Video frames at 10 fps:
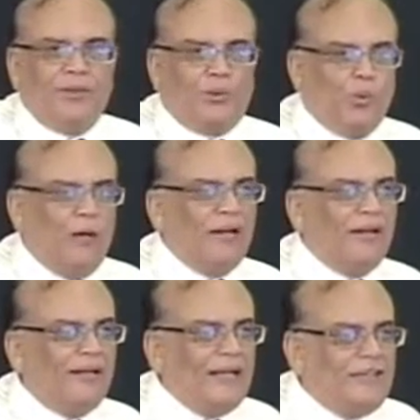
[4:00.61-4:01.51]

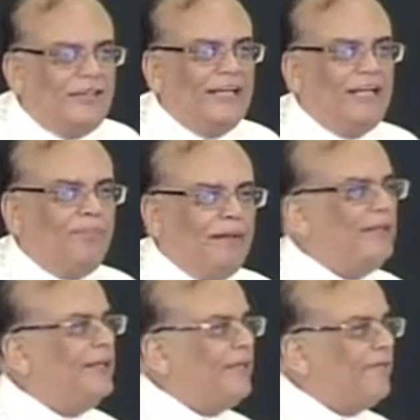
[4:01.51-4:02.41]
298
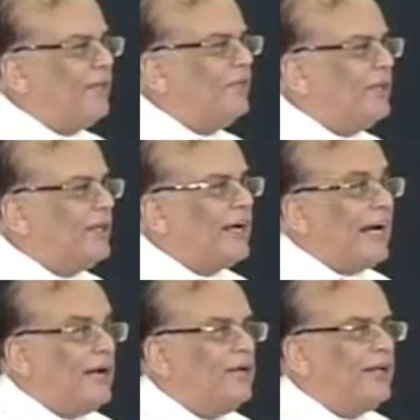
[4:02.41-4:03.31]
billion difference in the
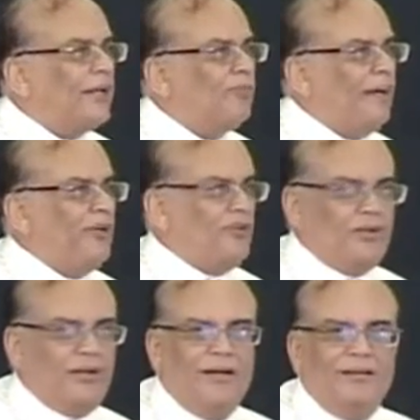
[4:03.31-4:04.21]
current
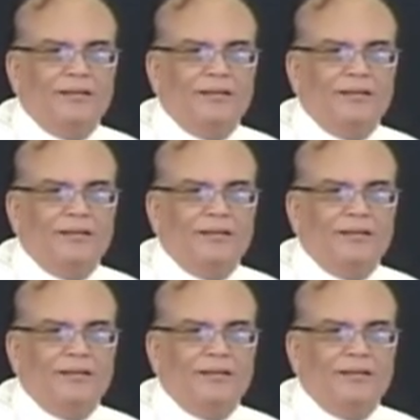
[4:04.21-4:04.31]
expenditure.